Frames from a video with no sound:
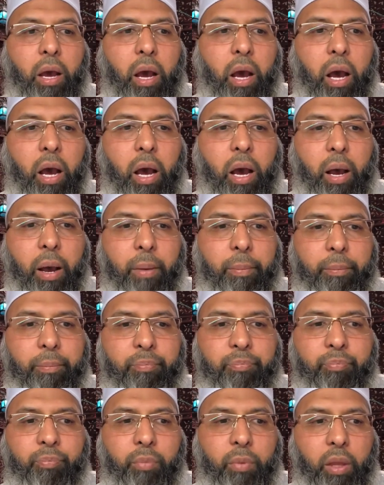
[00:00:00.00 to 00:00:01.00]

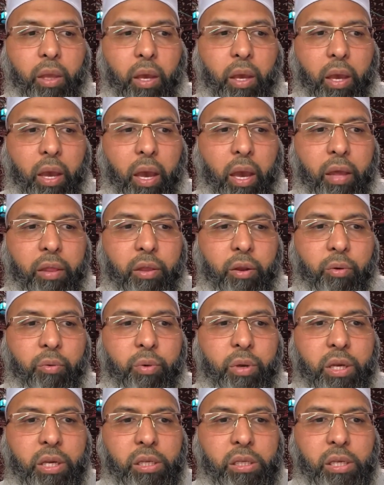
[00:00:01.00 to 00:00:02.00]
And
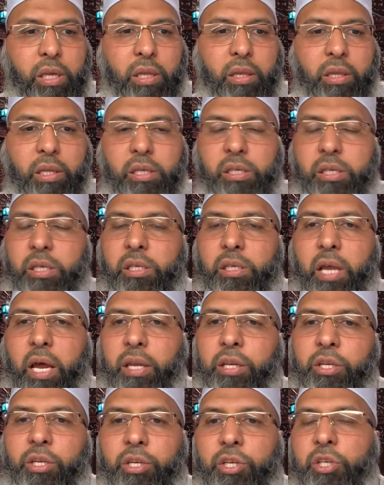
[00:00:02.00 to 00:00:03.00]
this is
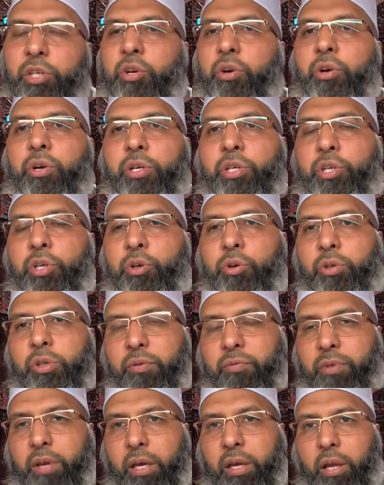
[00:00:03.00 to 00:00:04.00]
not to discourage the use
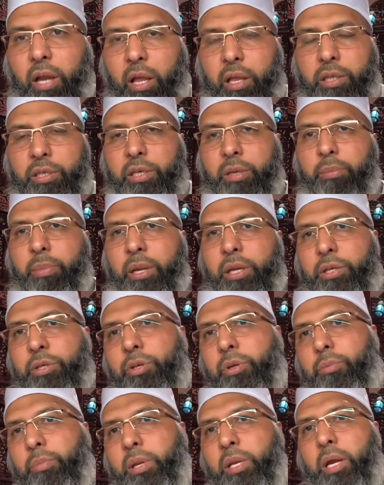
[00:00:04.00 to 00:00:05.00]
of technology, but it
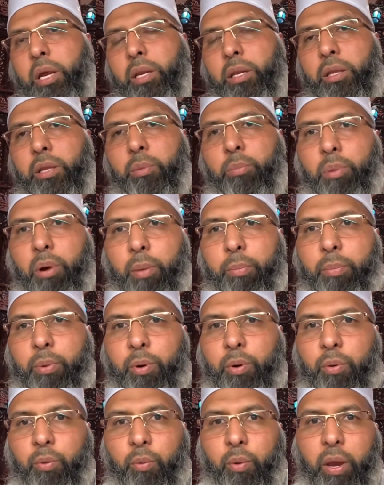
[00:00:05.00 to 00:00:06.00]
should be done in the
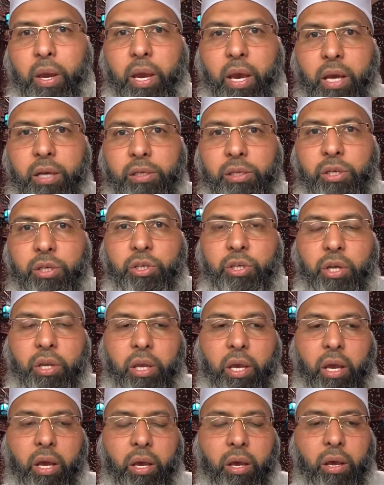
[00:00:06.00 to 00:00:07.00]
proper way as the
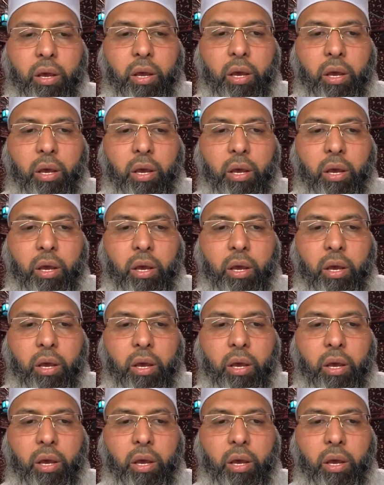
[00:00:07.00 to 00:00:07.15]
Sharia